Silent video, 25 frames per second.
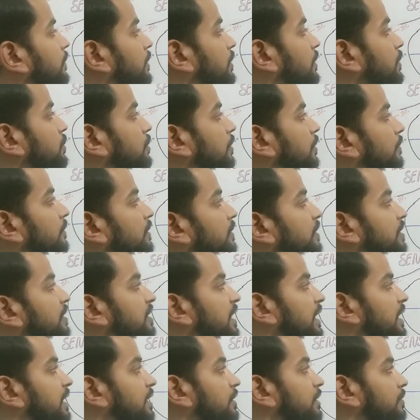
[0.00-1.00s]
each of these
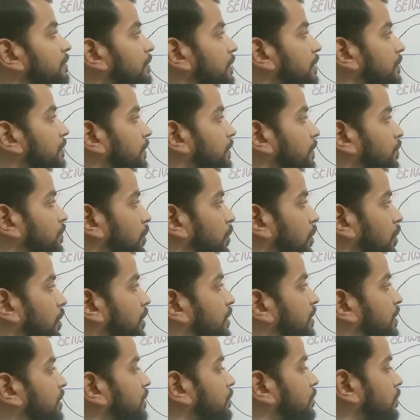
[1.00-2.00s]
sides when we
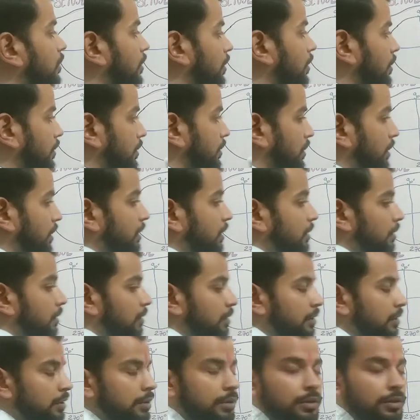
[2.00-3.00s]
plot it on the
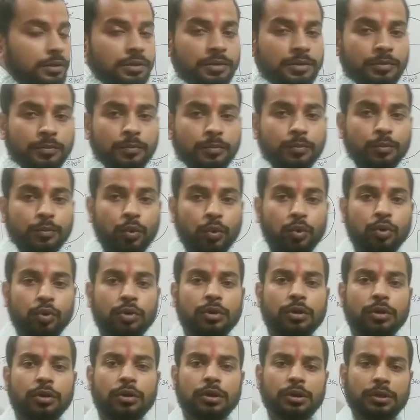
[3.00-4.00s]

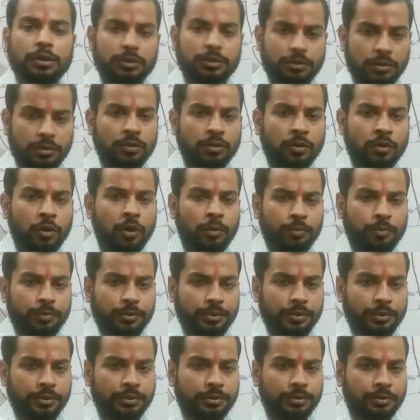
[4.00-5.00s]
board or
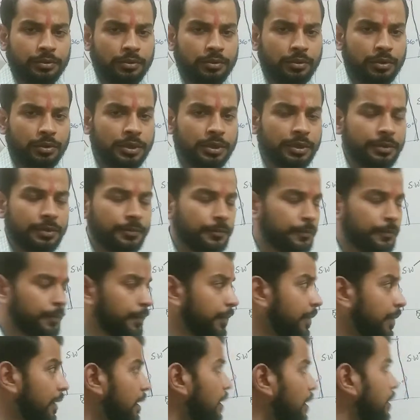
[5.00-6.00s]
copy. Okay,
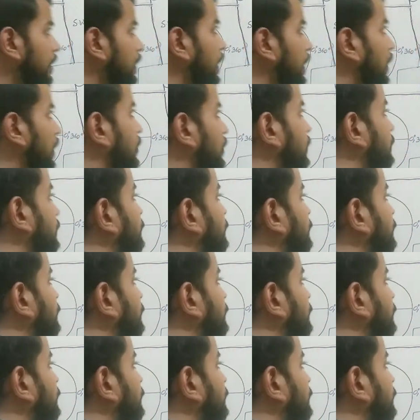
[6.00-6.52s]
now